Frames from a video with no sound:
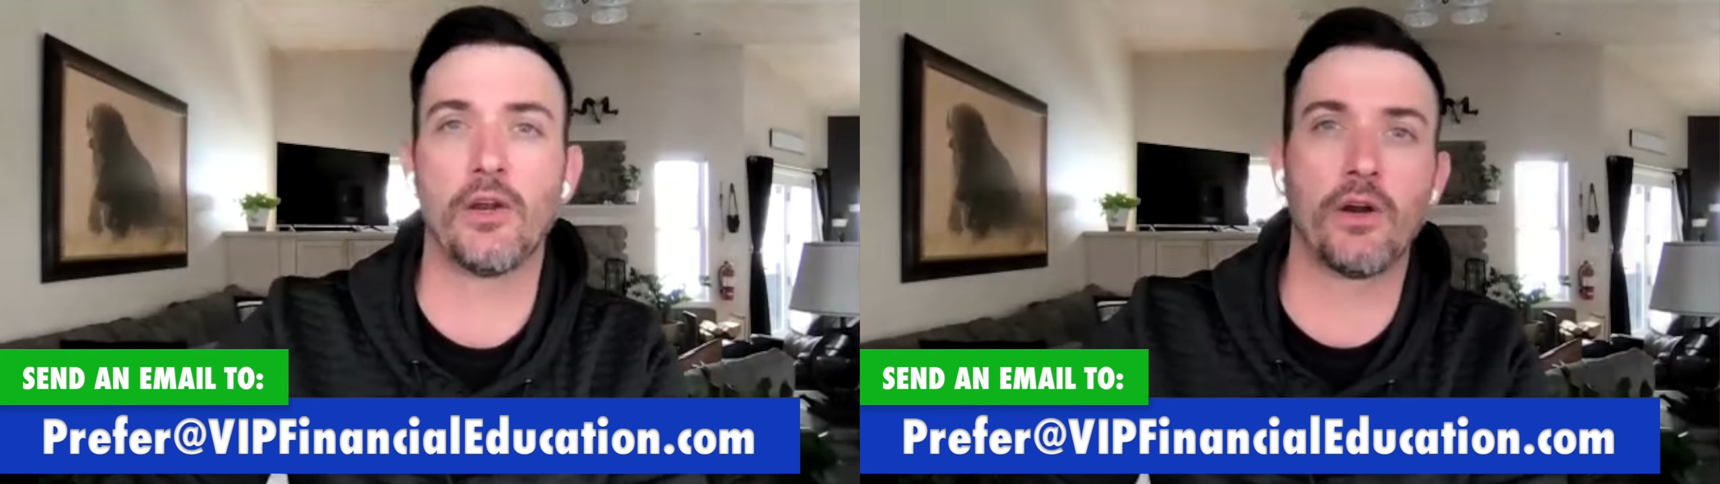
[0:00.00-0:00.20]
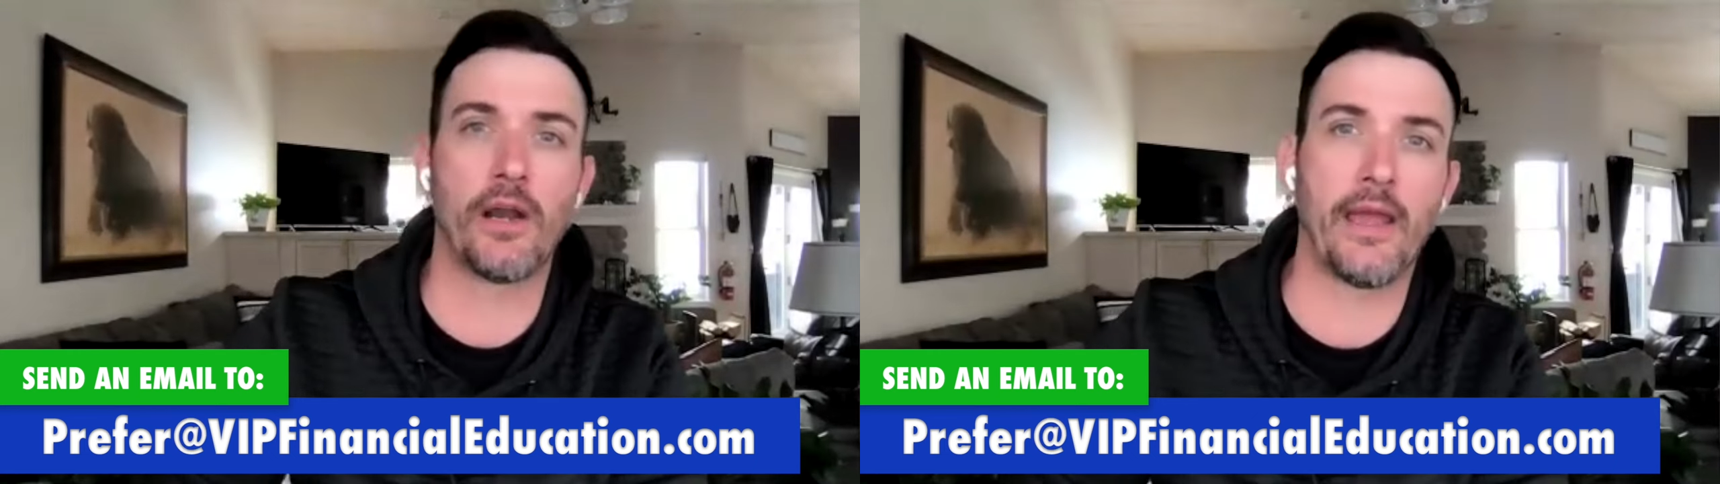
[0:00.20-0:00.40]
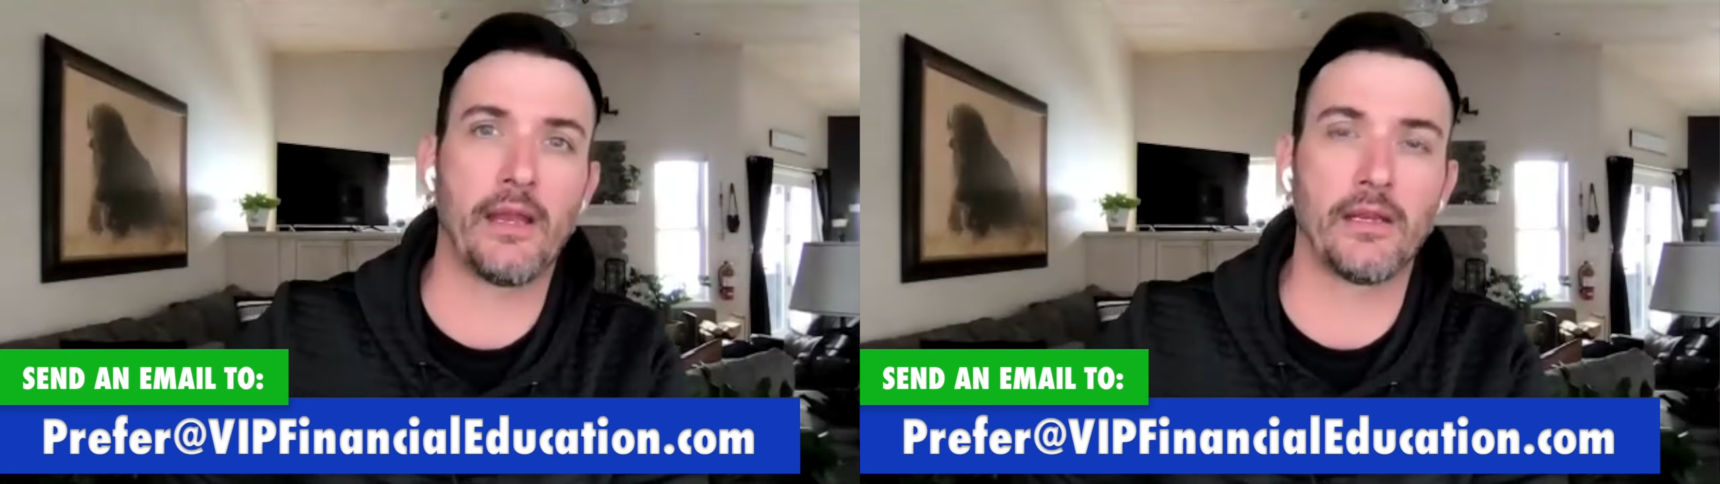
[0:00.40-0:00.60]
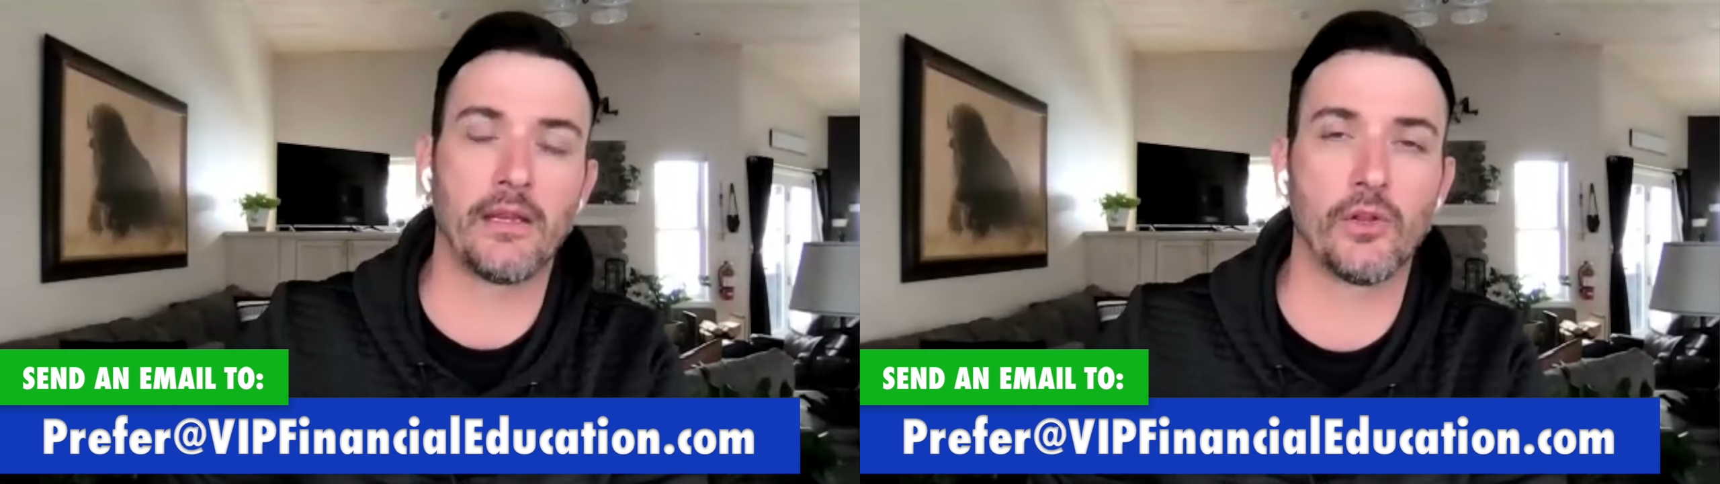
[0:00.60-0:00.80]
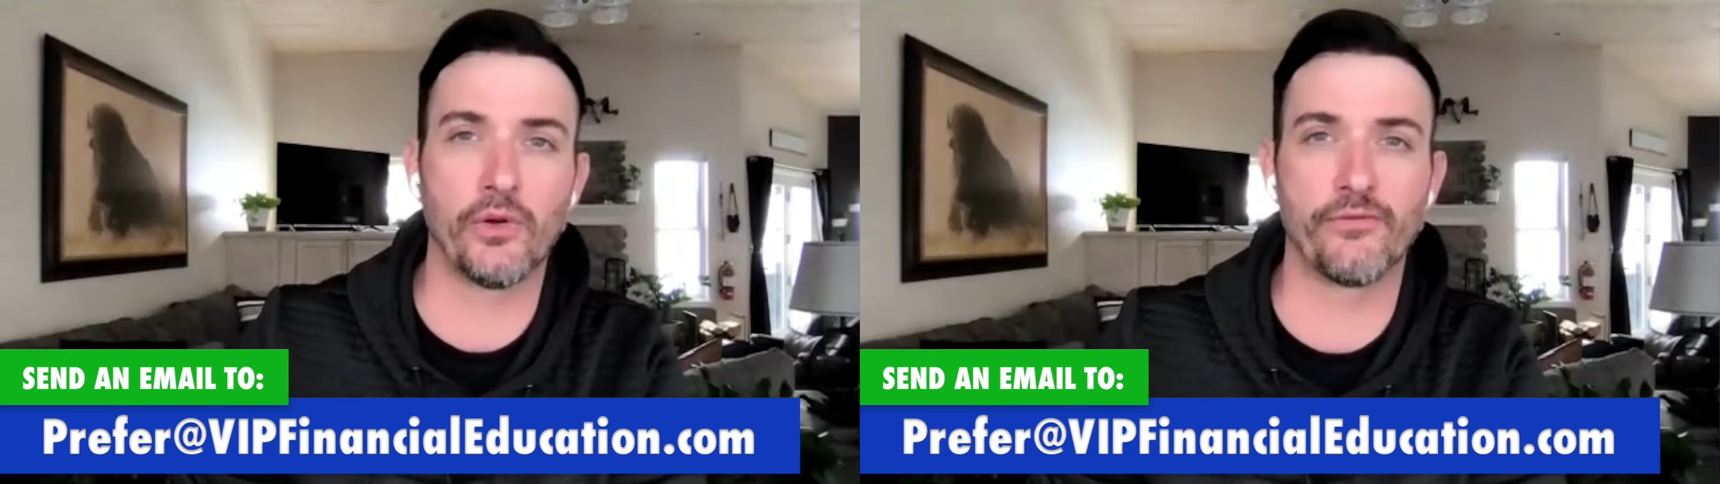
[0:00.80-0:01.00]
it easier
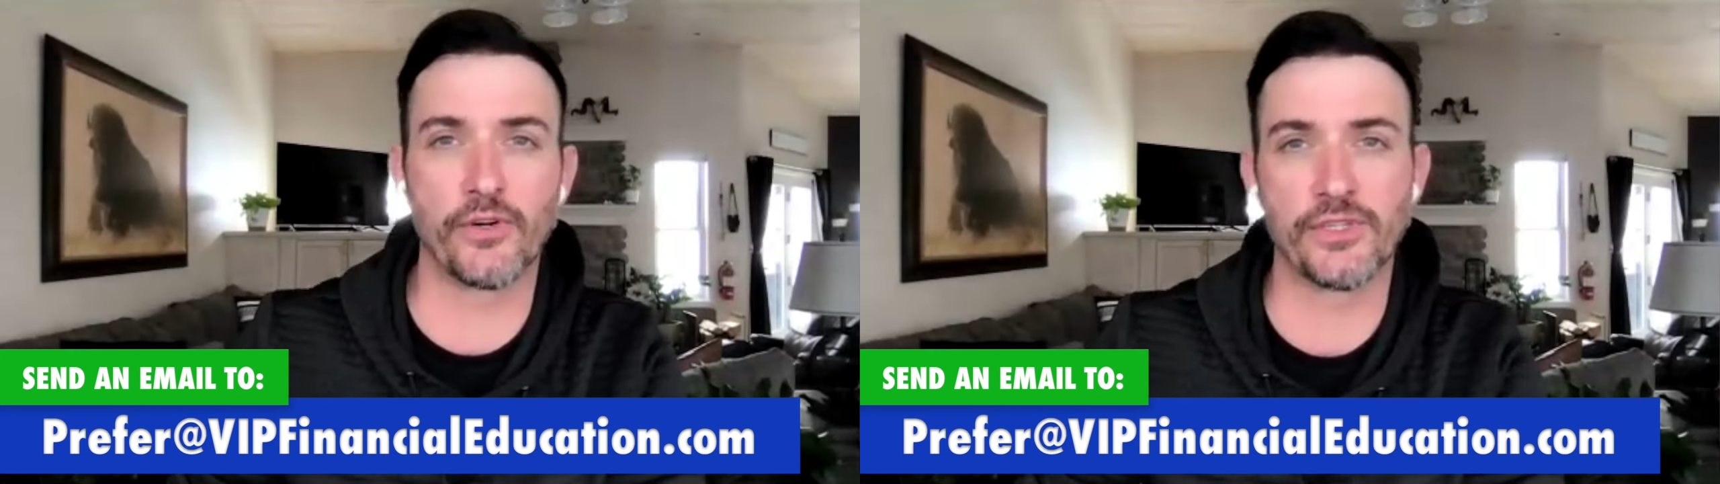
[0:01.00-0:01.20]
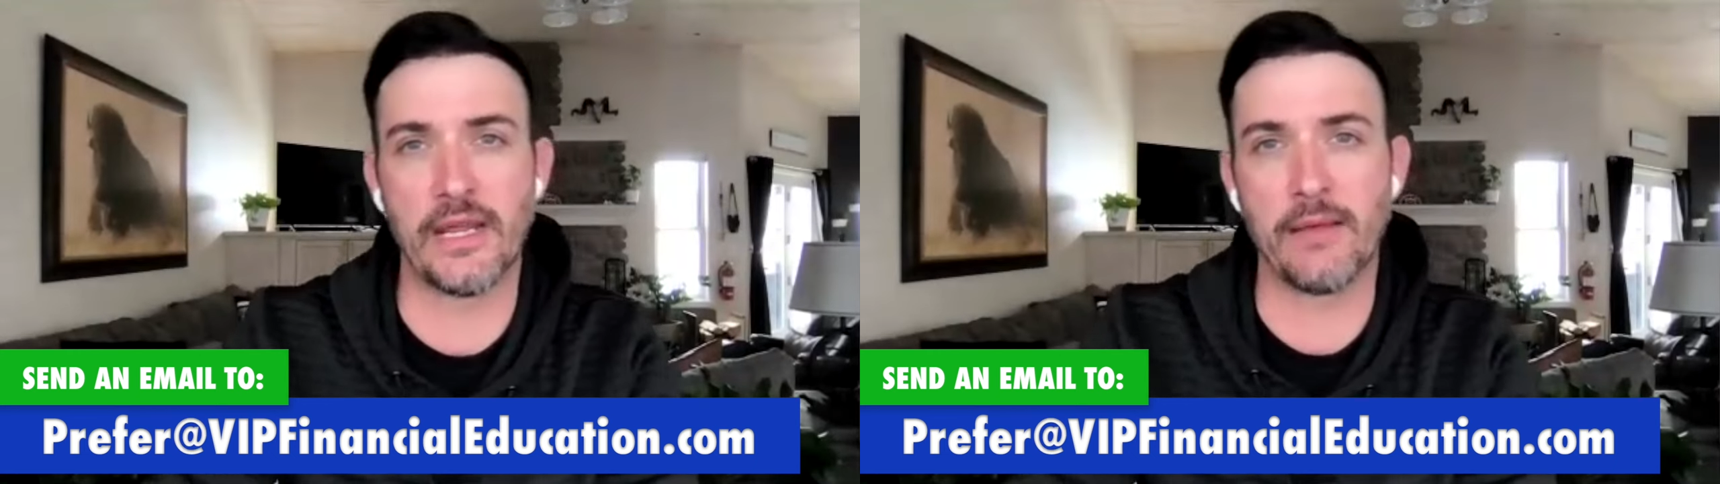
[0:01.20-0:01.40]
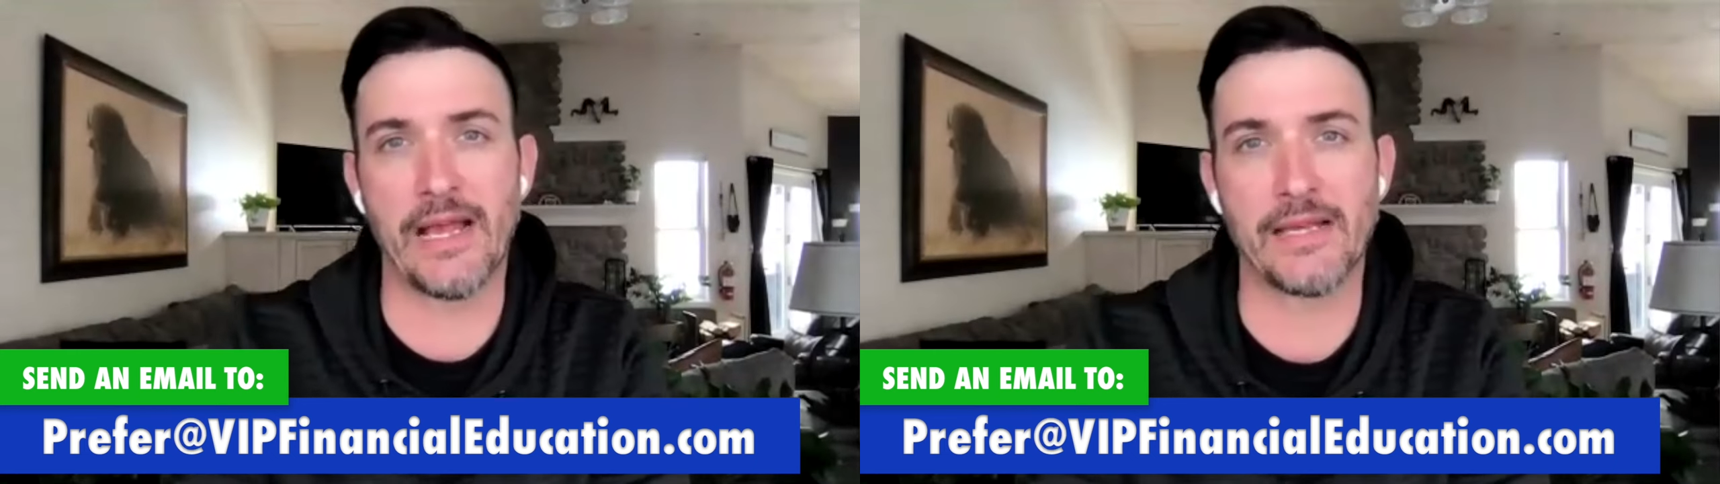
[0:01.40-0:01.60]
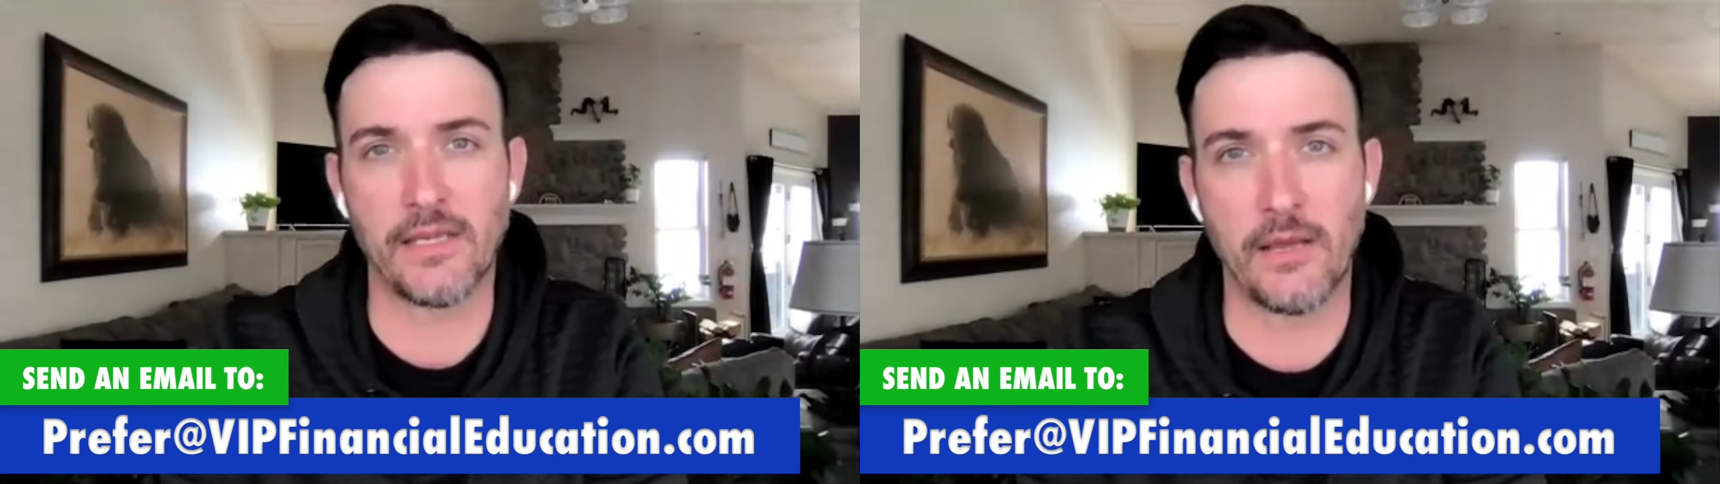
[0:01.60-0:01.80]
and include a first name,